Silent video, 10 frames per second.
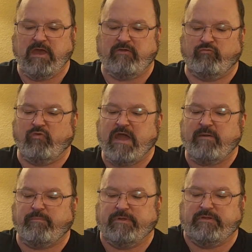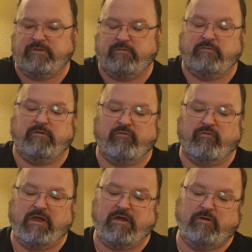and wrap it
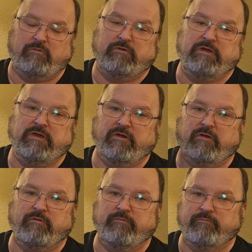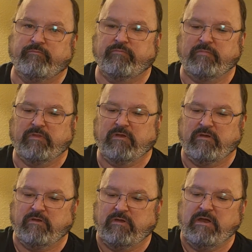around here.
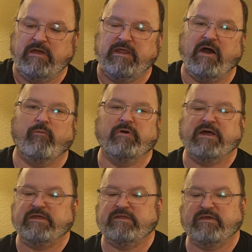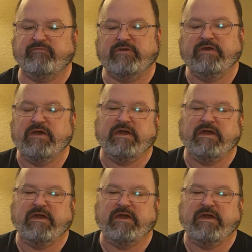Now what I did different